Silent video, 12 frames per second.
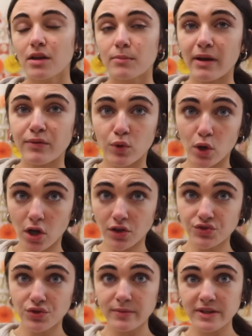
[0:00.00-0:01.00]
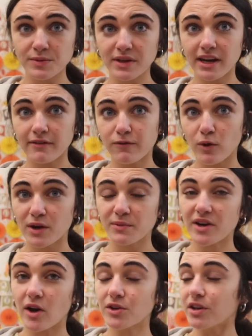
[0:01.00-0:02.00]
my 4 college roomies, we'd get 4 and
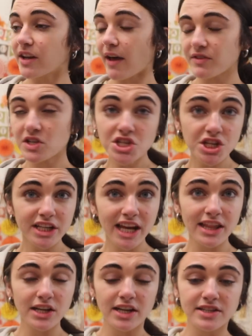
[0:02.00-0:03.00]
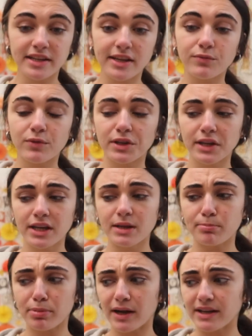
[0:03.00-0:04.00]
we'd all cook after cheer together. It's like a really
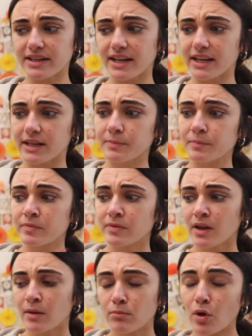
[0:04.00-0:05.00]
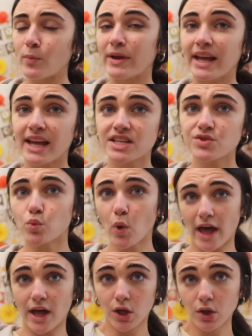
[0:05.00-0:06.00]
good bonding moment as
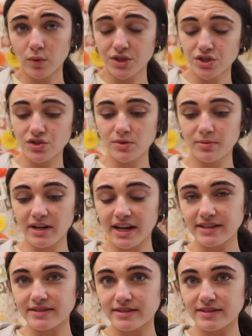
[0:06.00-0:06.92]
well, which is super nice.